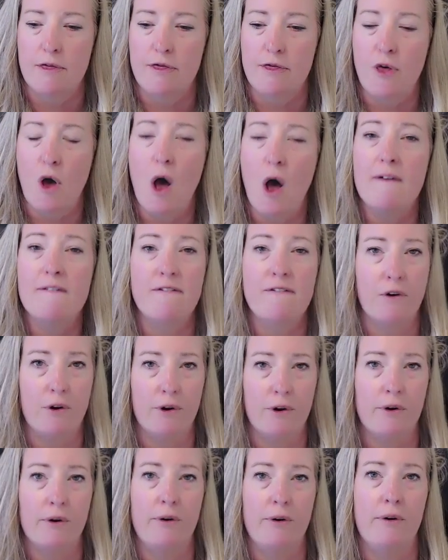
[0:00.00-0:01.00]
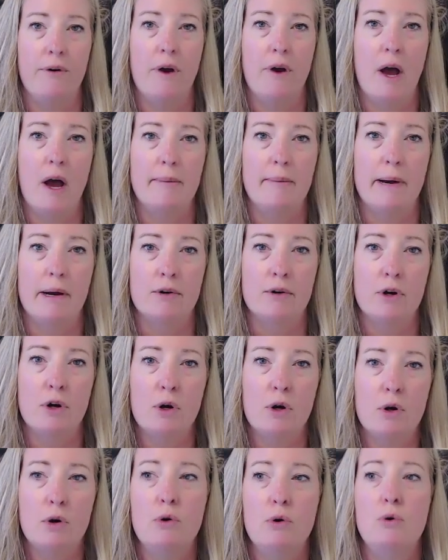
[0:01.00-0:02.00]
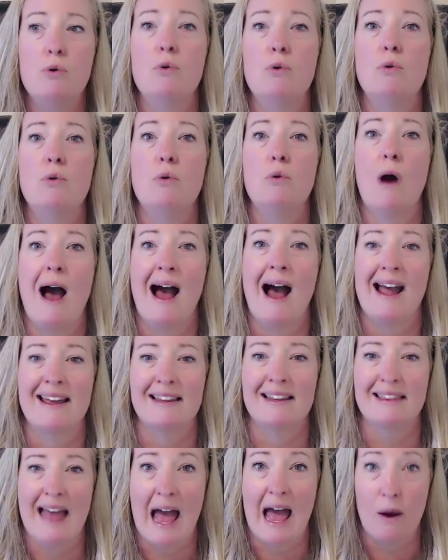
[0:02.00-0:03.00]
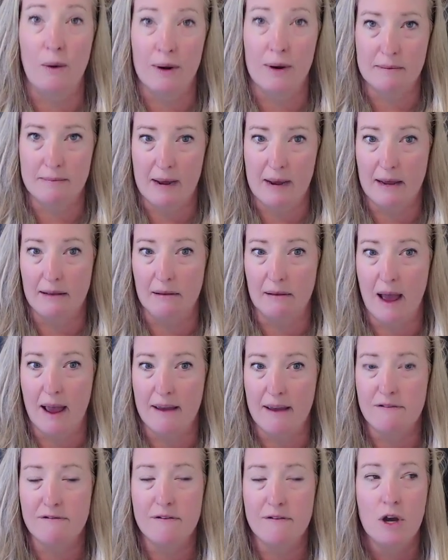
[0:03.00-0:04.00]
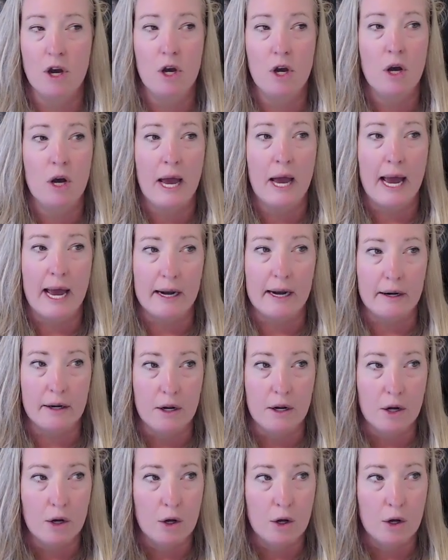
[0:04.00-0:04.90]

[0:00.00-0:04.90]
thoughtful about who I allow in my life and